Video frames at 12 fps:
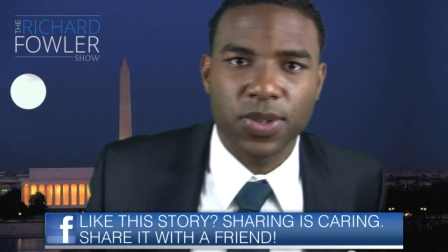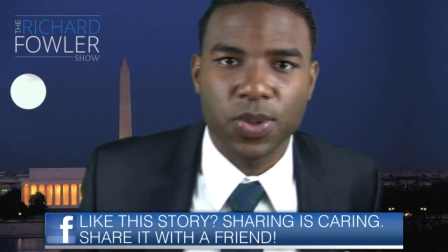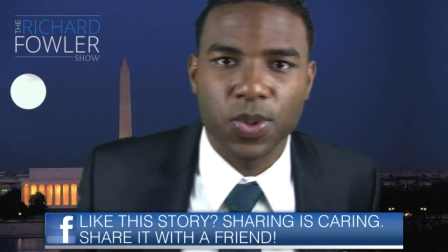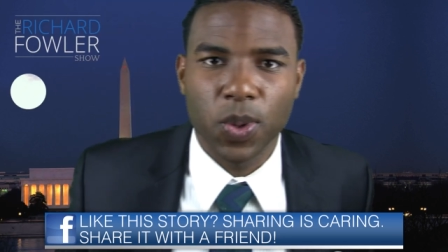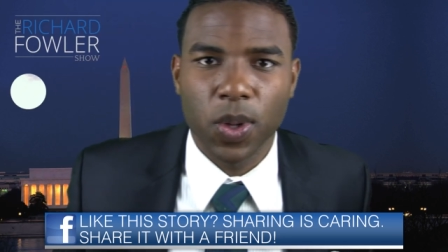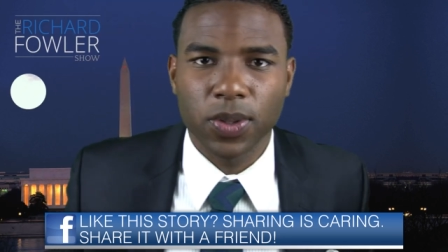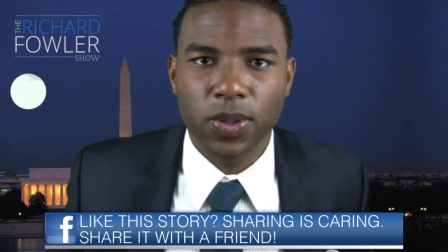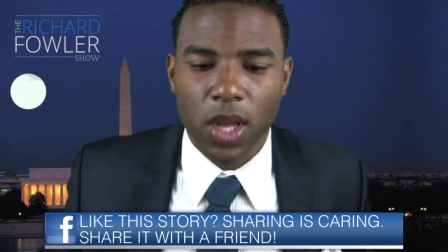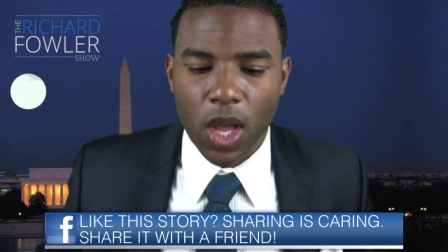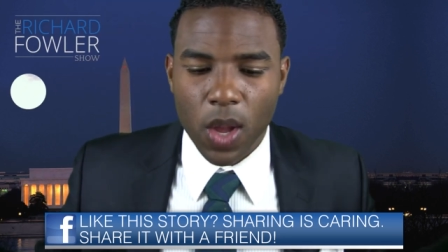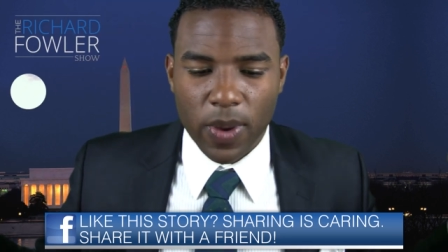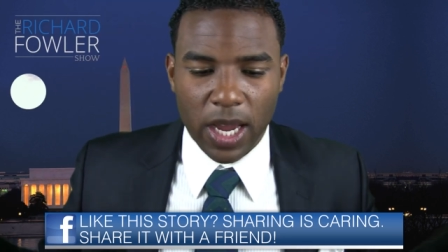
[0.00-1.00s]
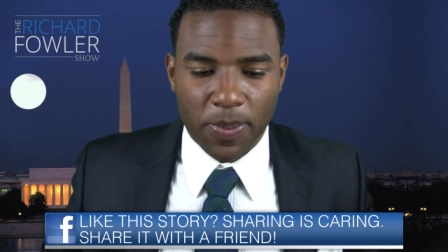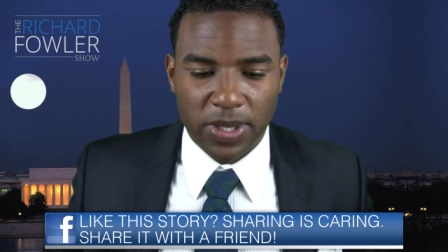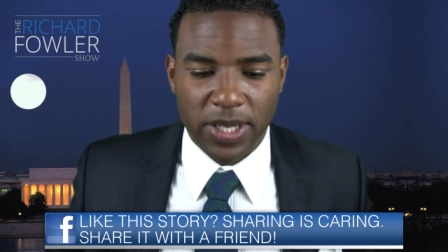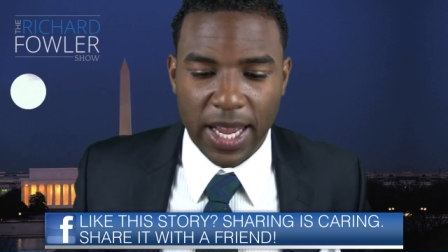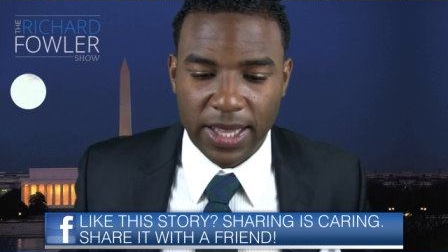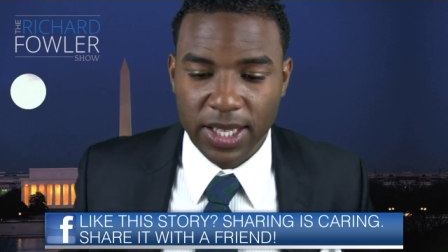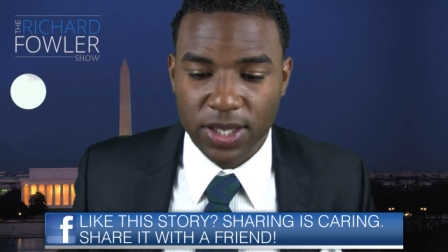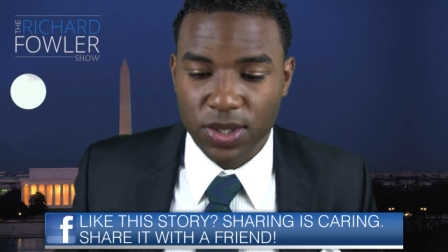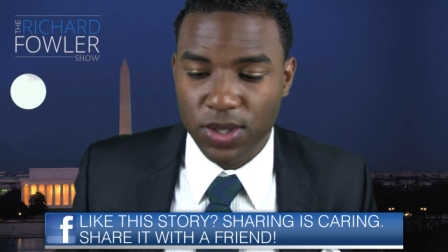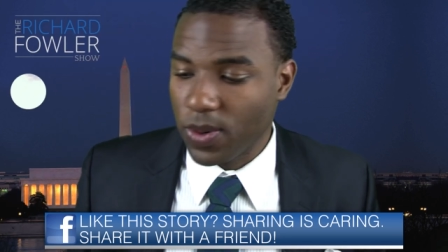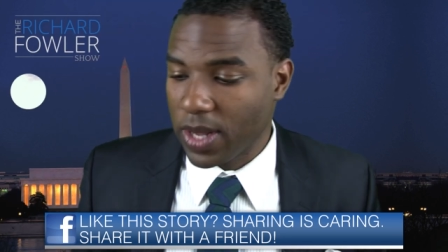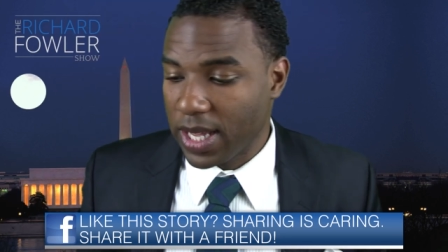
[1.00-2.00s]
the schools, we got to protect these
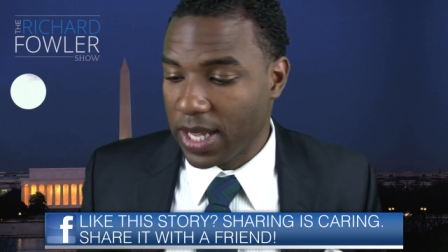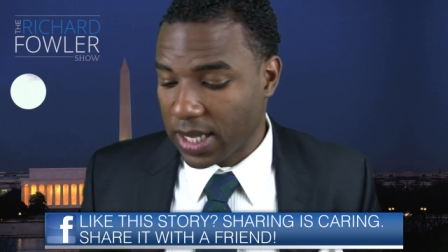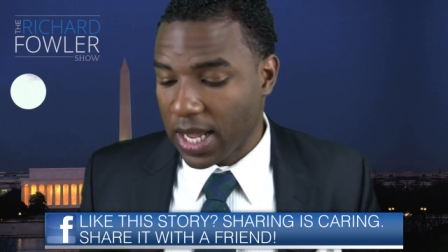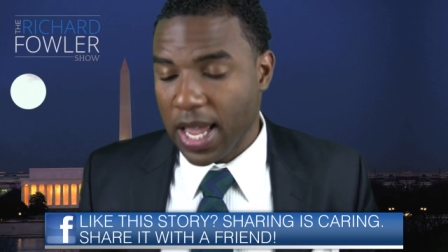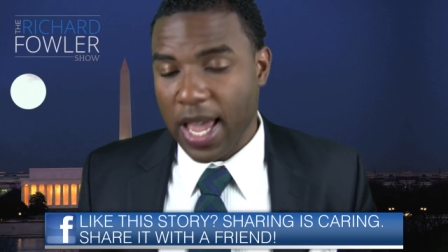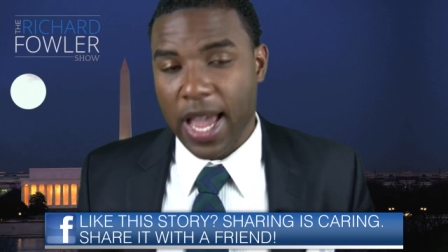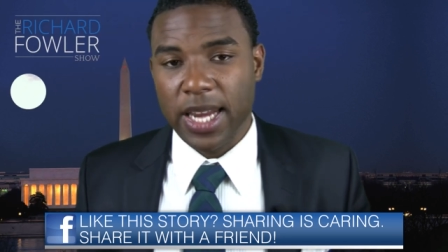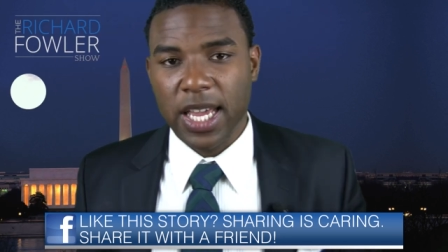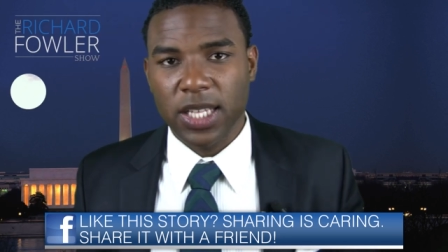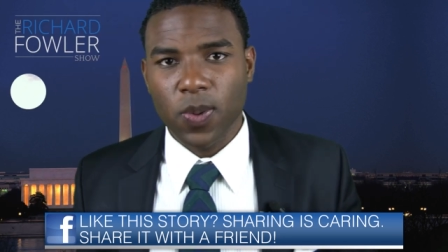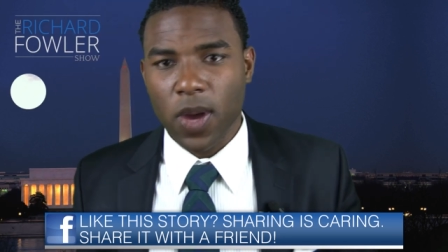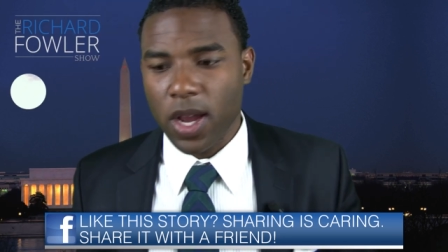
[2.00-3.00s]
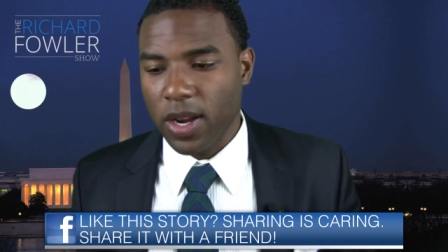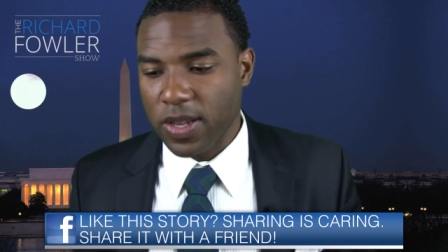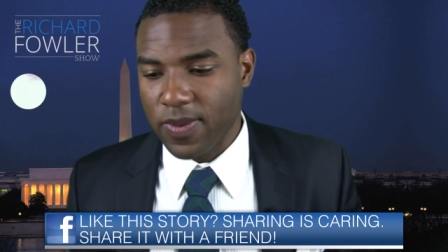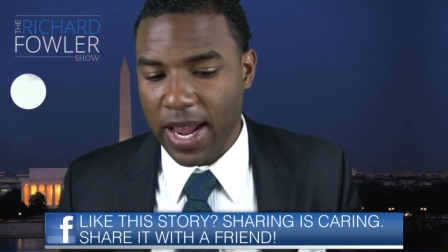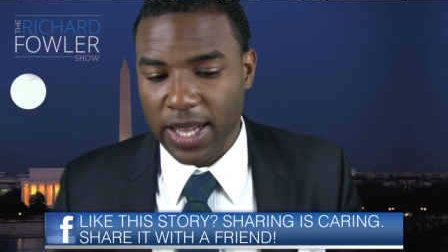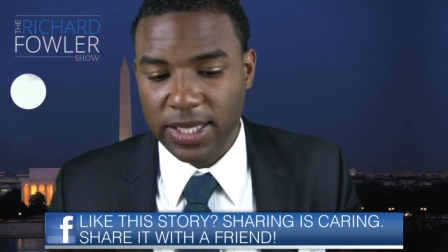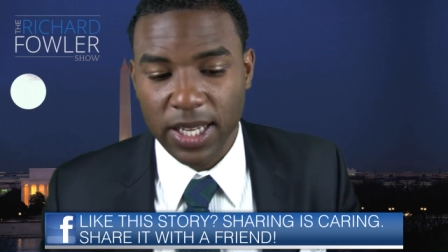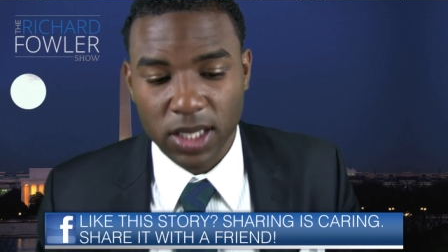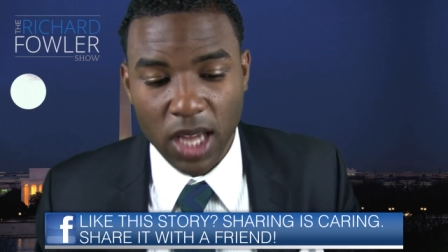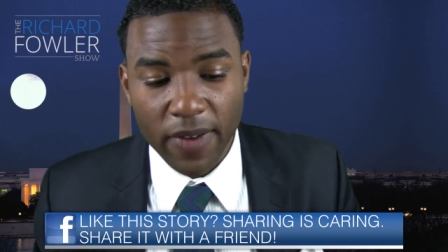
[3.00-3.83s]
students, and guess what? The United States